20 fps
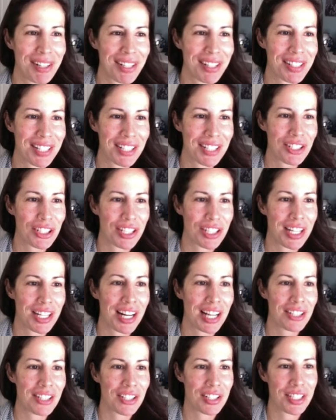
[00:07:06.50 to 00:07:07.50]
said, she said, I
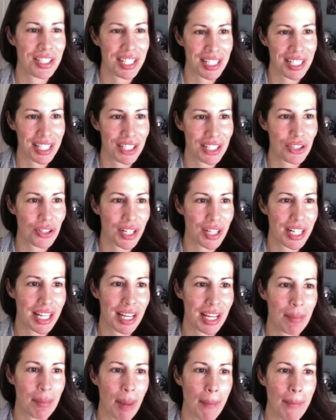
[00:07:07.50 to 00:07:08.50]
just did a training
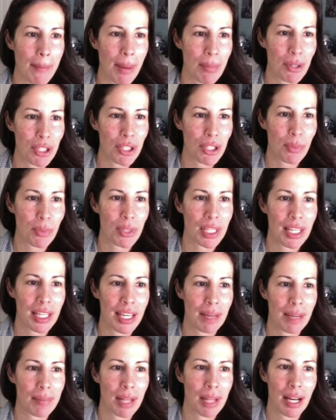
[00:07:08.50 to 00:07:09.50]
in my membership with
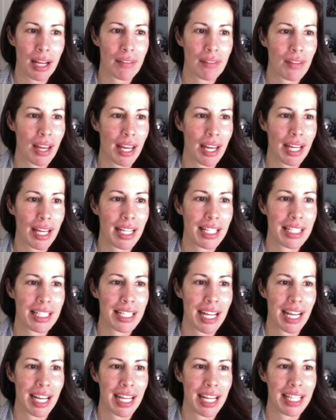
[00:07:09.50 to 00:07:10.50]
Ecamm Live and
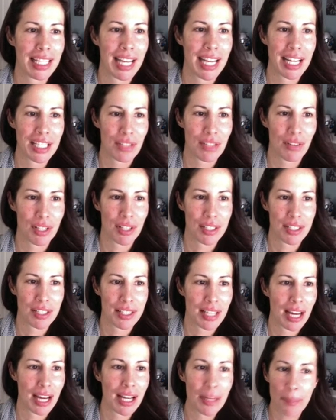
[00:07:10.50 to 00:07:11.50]
a guest via
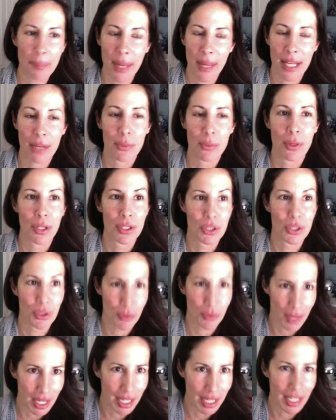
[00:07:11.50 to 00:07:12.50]
Skype, and it worked
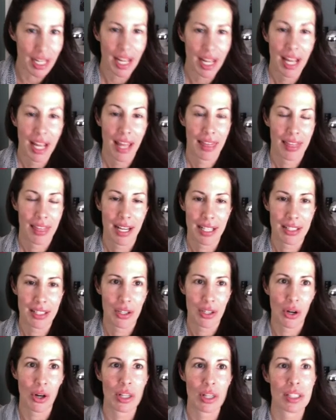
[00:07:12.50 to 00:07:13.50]
great. That's
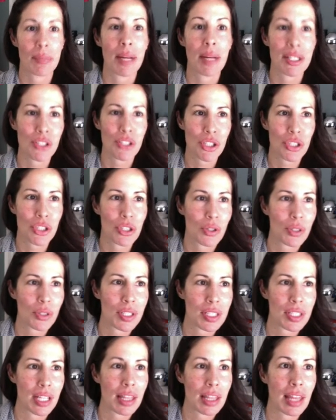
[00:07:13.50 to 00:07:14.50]
awesome. I just noticed
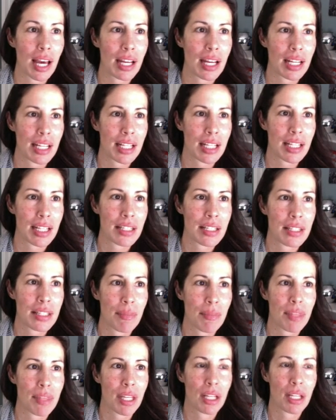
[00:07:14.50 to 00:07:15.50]
that that is
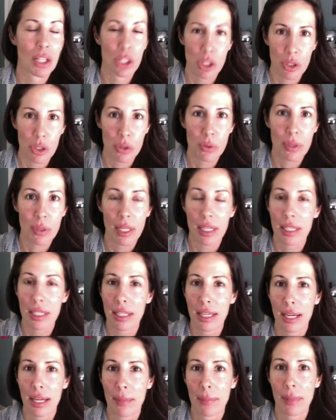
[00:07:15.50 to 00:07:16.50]
something new that
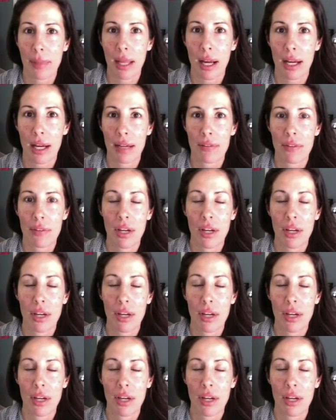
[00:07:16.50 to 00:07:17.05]
Ecamm Live